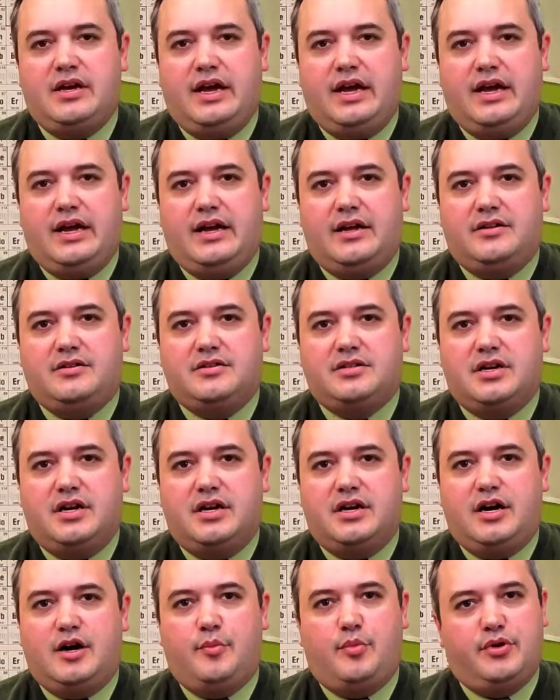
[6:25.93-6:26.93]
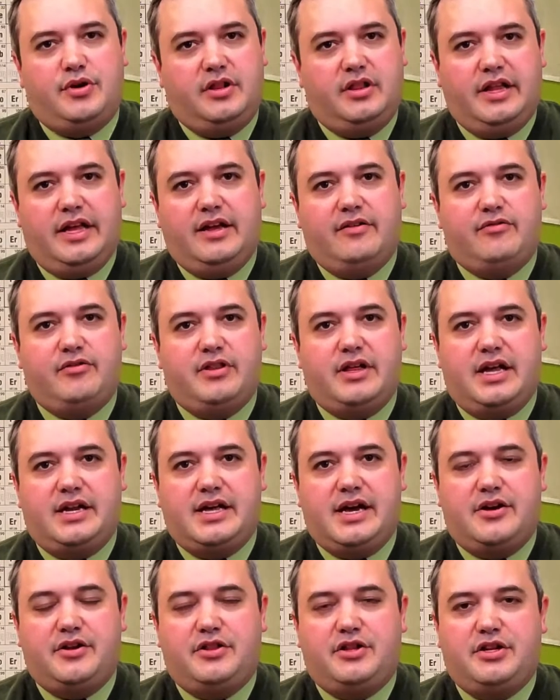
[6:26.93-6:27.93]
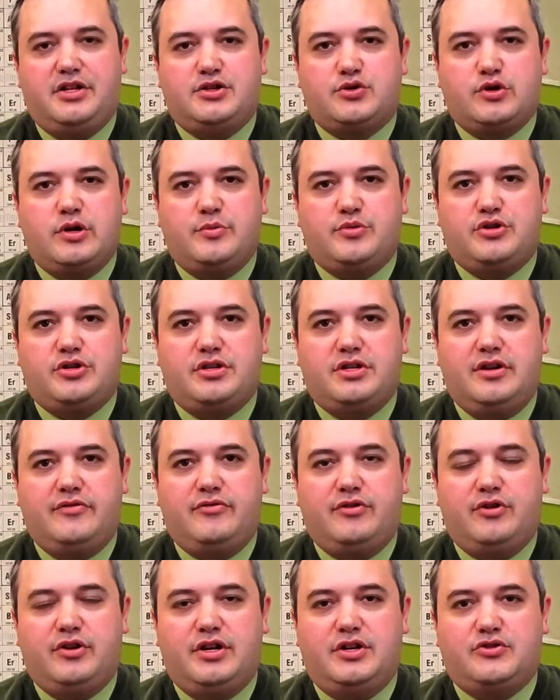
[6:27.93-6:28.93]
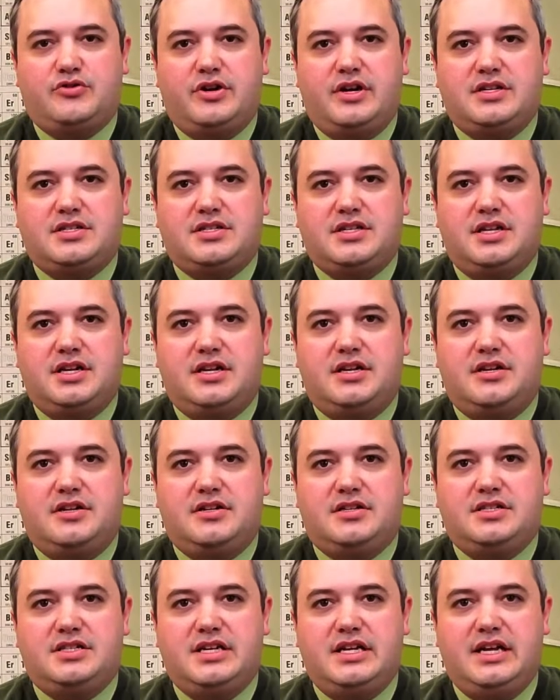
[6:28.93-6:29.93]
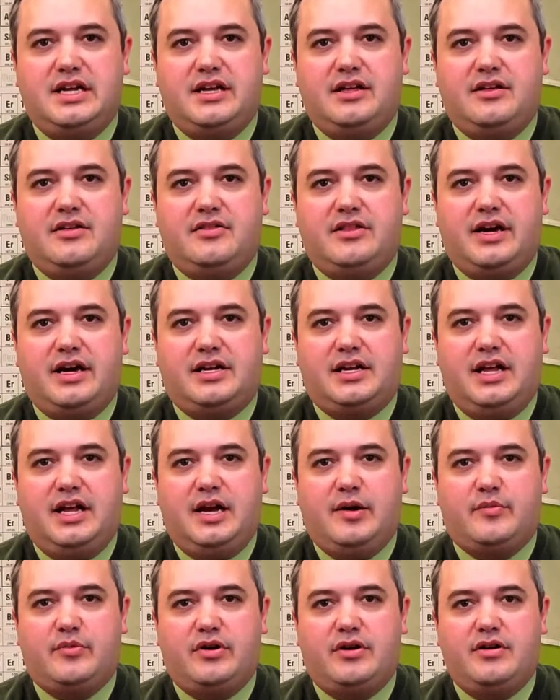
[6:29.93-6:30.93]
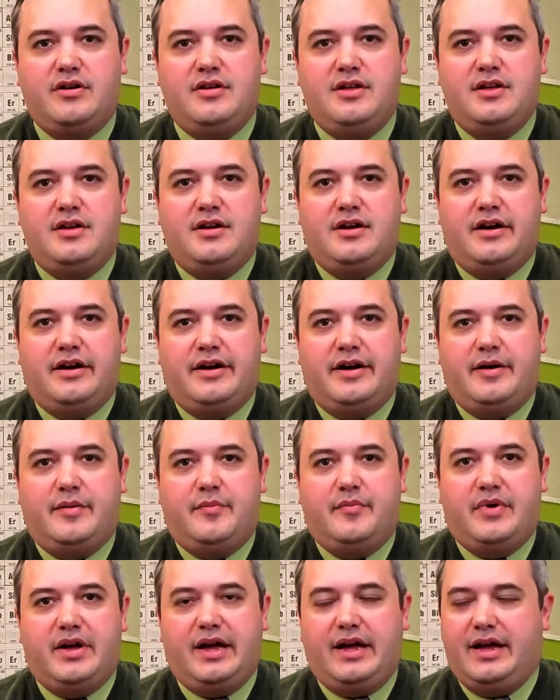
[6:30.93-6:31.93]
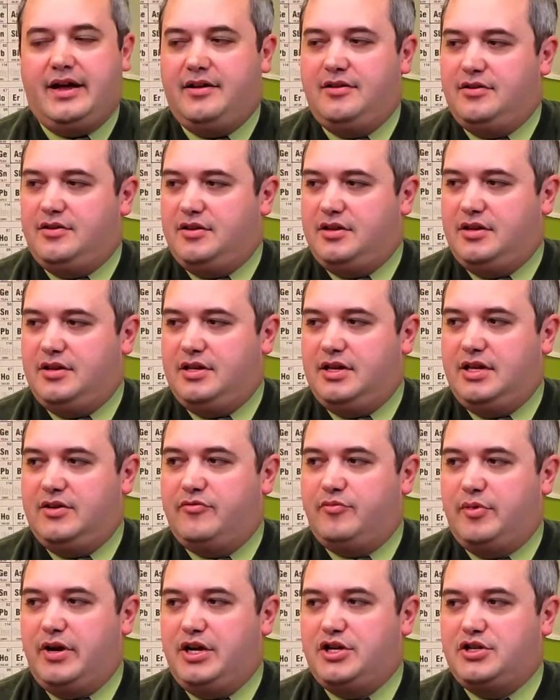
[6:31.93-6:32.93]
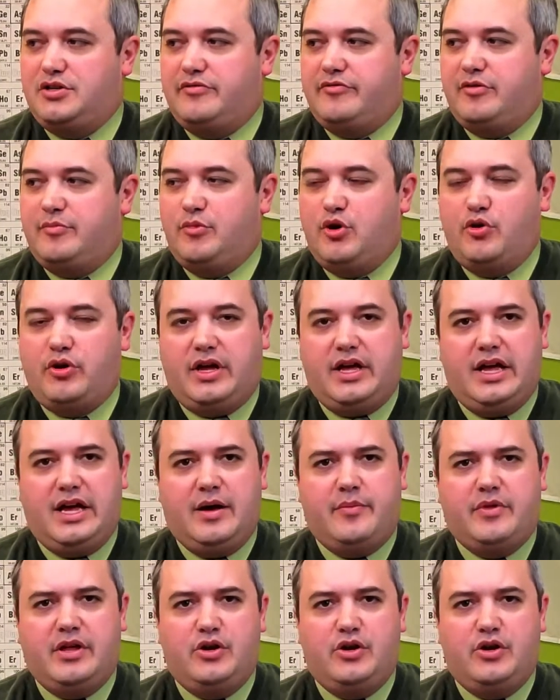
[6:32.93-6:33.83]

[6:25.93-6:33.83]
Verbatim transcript: And uh, I'll put a link for that down in the description if you're interested in seeing that camera um, and the information for Moticam.